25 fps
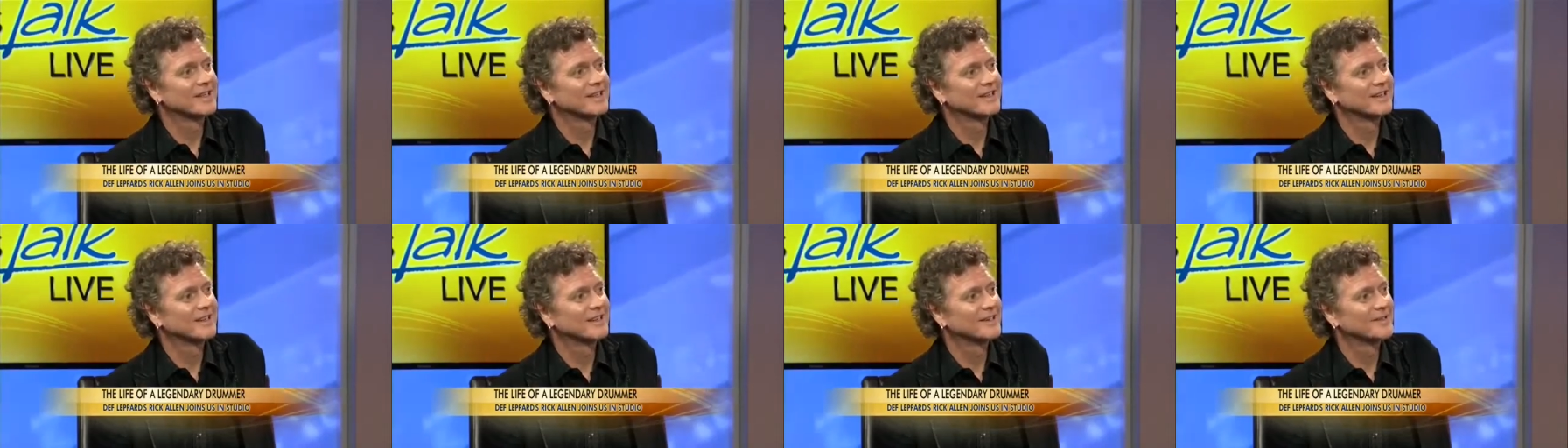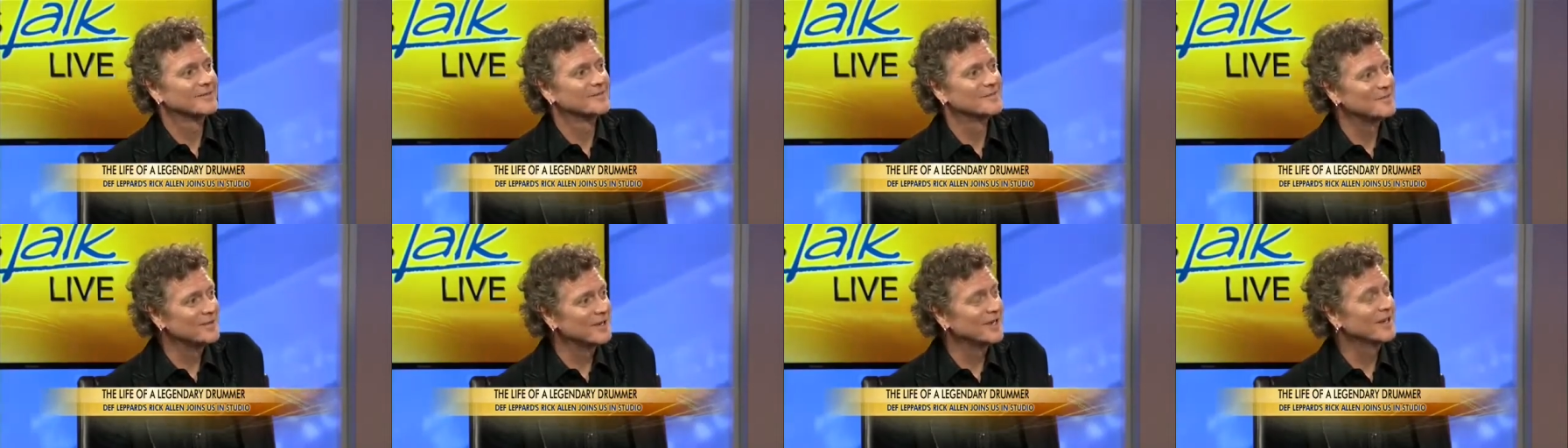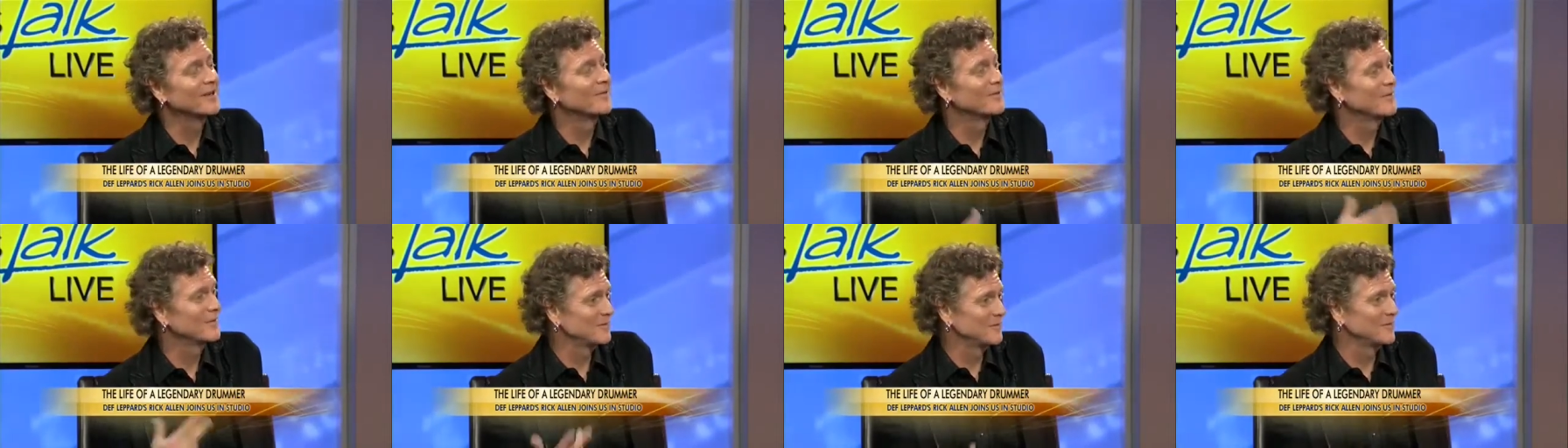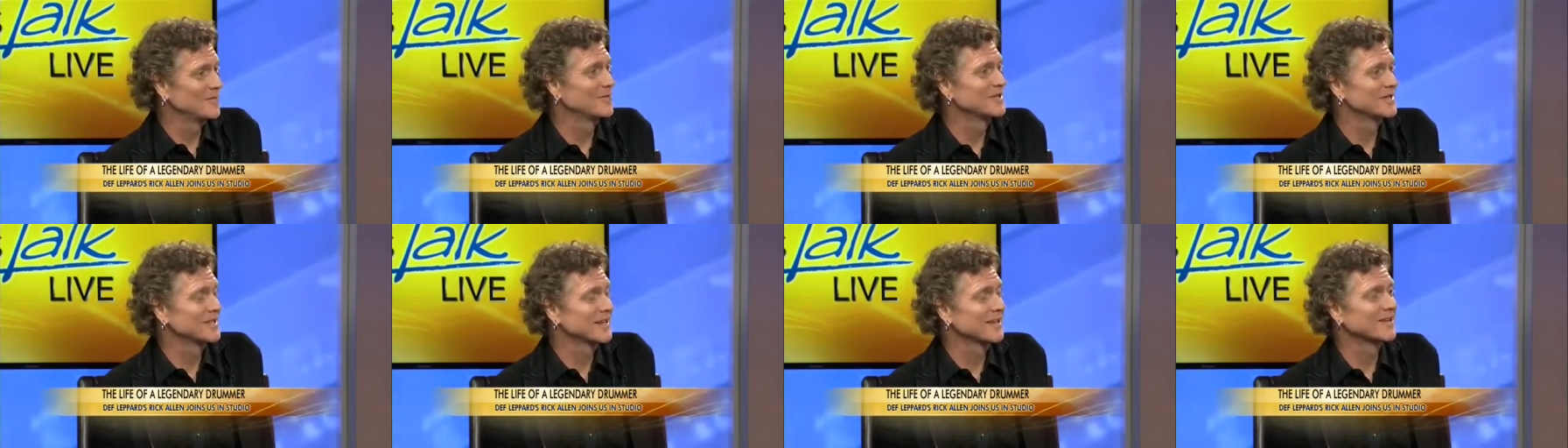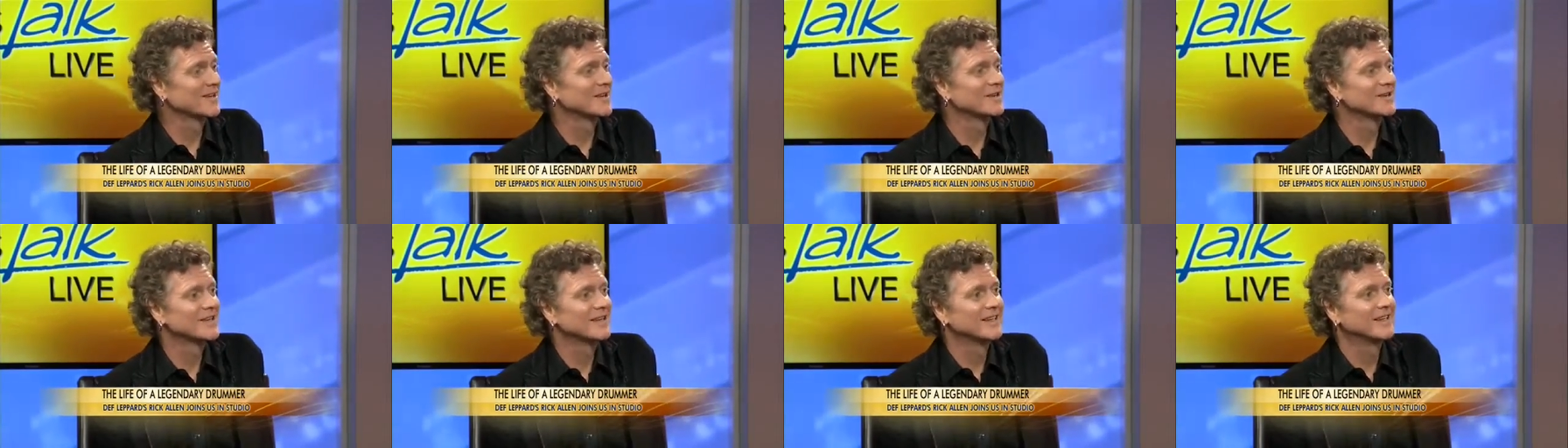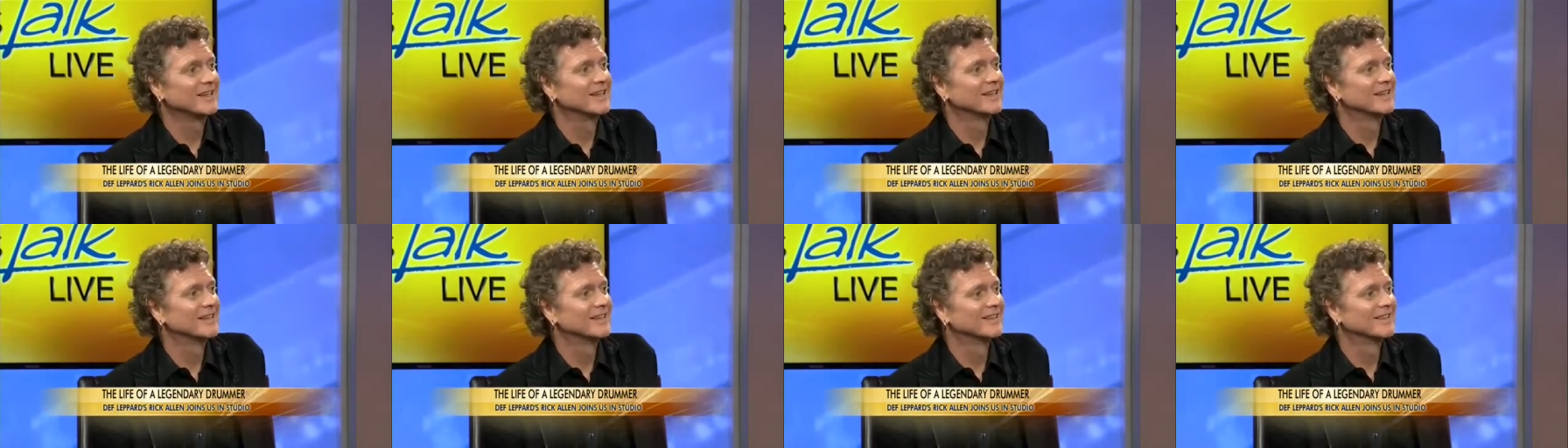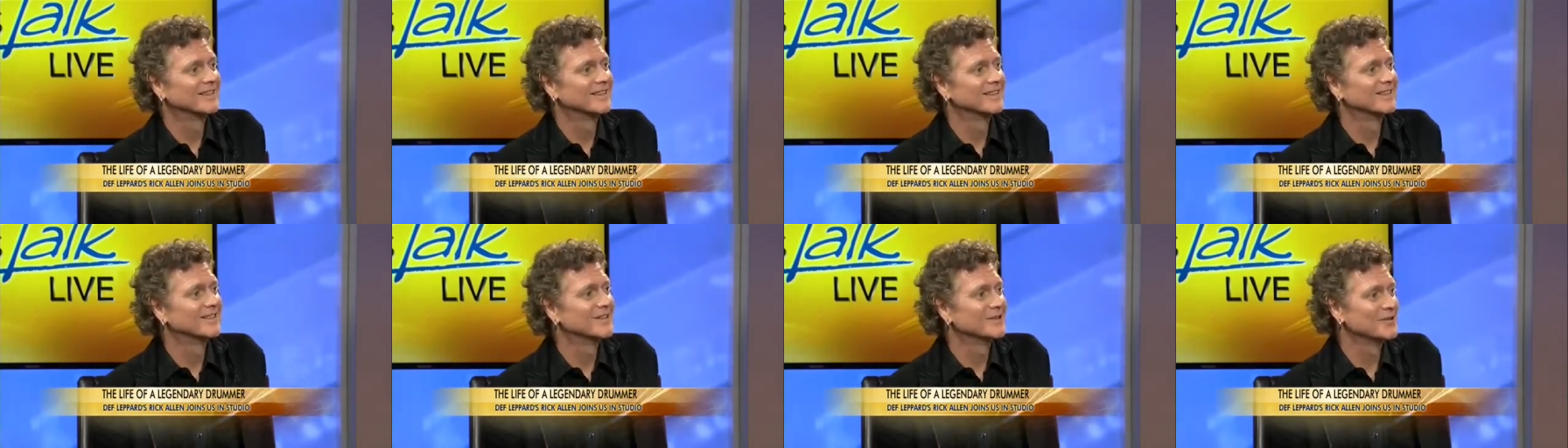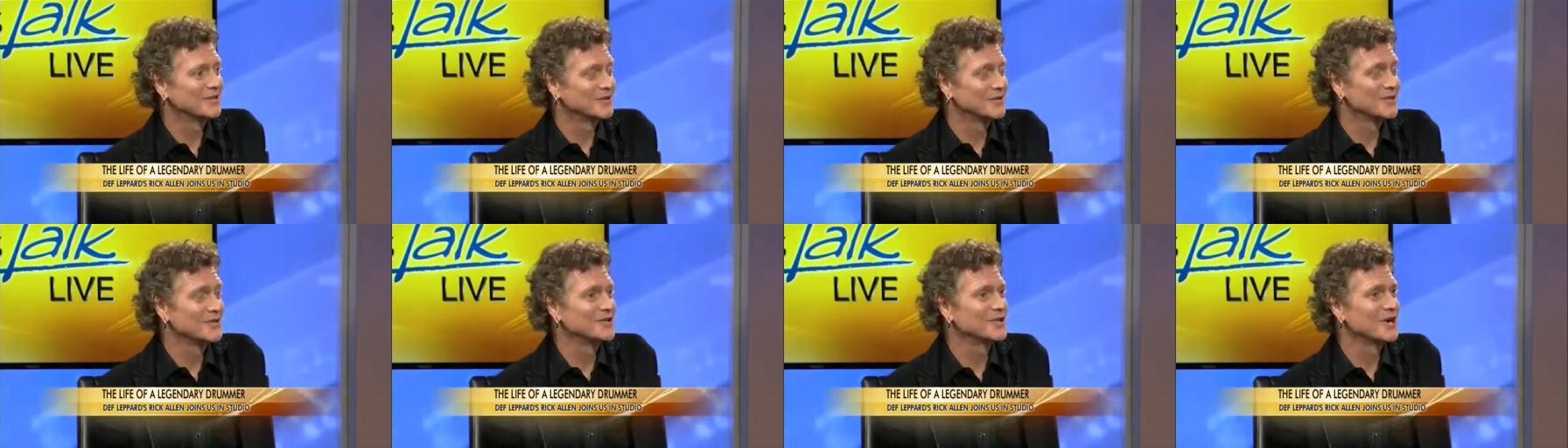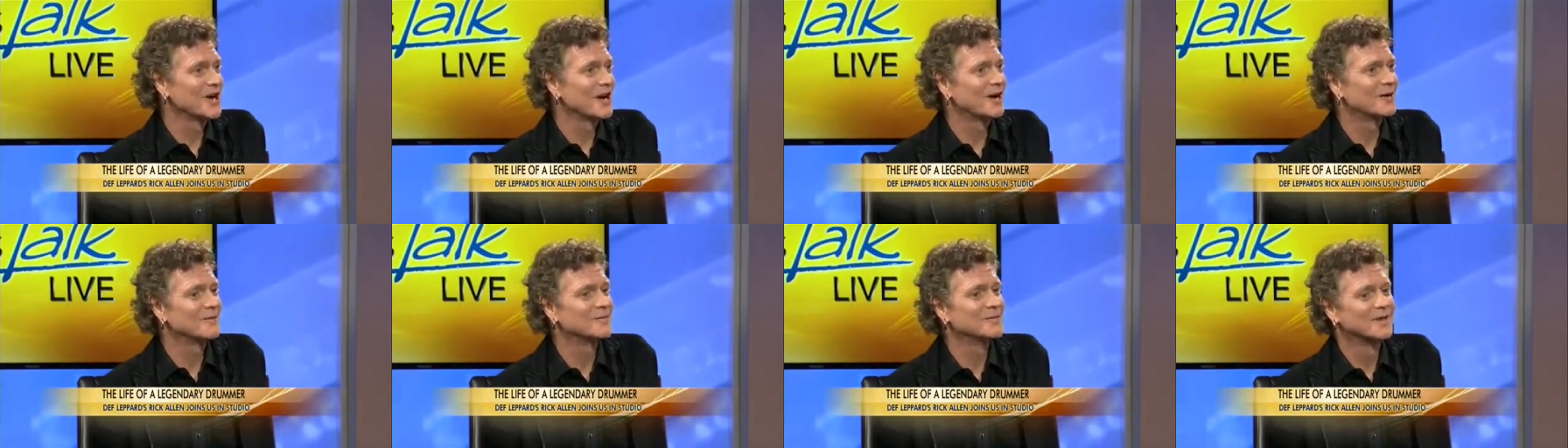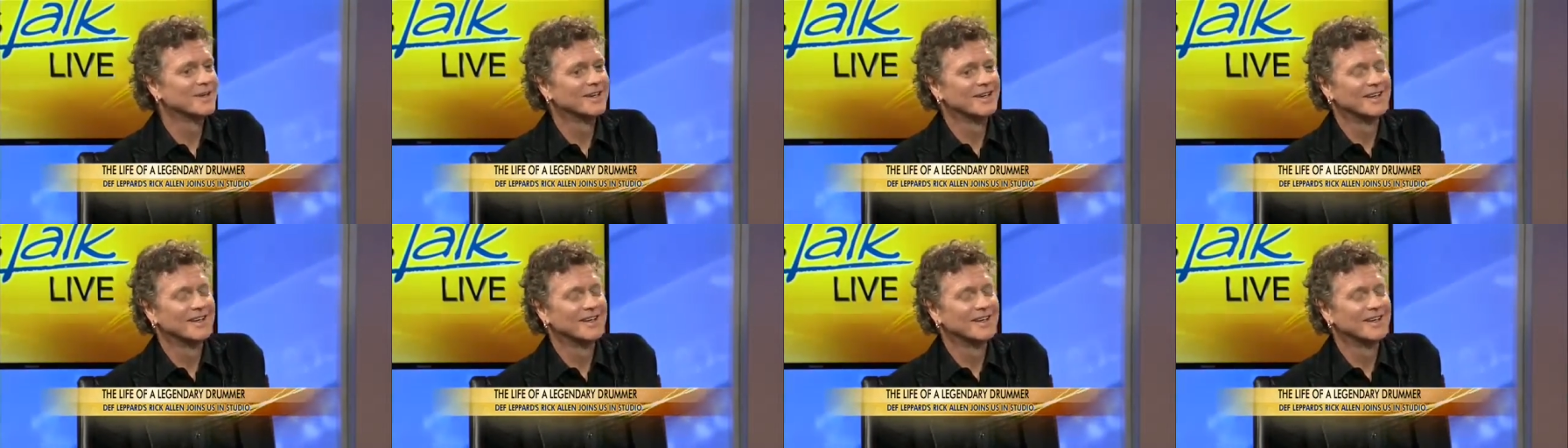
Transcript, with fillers: Um, you know, once I got the uh, the, the, job,